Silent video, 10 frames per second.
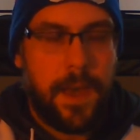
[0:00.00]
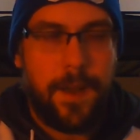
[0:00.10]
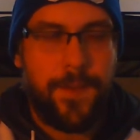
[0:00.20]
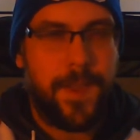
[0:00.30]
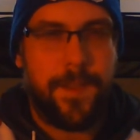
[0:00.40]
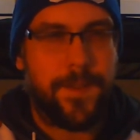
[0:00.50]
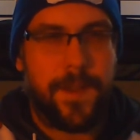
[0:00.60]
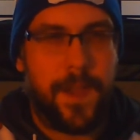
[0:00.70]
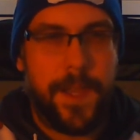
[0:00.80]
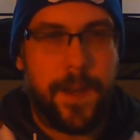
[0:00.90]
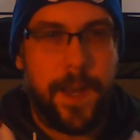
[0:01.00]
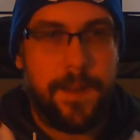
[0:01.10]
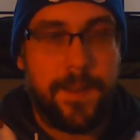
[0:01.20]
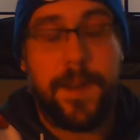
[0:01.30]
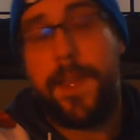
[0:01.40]
I don't think that there's a clear
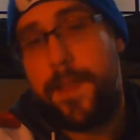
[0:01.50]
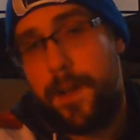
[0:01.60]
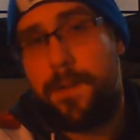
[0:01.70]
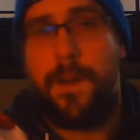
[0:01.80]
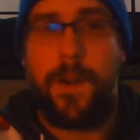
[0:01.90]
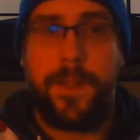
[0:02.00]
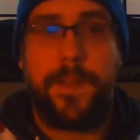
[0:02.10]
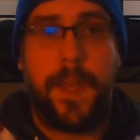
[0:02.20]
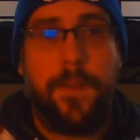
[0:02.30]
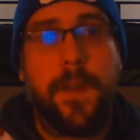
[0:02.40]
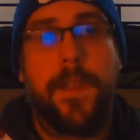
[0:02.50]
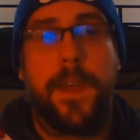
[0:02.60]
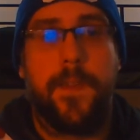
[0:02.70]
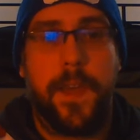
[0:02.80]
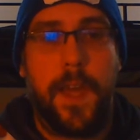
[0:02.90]
answer. I think Cronon's
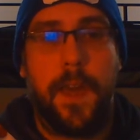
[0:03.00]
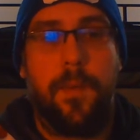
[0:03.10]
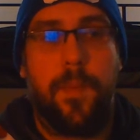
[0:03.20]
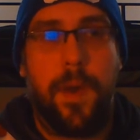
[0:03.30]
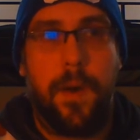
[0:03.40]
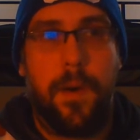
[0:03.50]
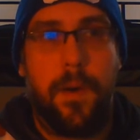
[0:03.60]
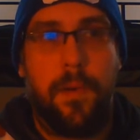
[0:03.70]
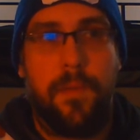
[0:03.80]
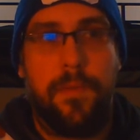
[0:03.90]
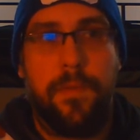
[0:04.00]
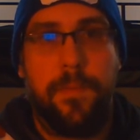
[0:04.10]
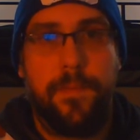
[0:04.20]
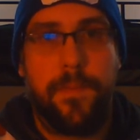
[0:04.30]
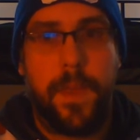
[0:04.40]
definitely in the camp of
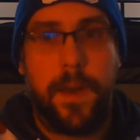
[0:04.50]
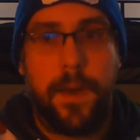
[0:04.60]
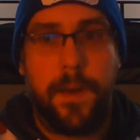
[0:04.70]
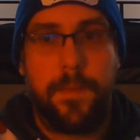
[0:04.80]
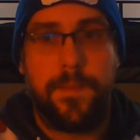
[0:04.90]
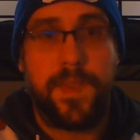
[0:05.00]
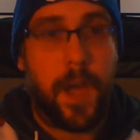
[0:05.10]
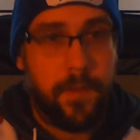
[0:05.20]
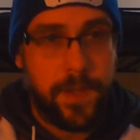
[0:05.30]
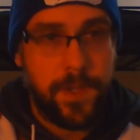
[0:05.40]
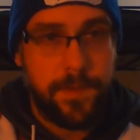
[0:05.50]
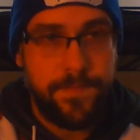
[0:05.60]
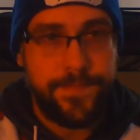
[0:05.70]
salvage,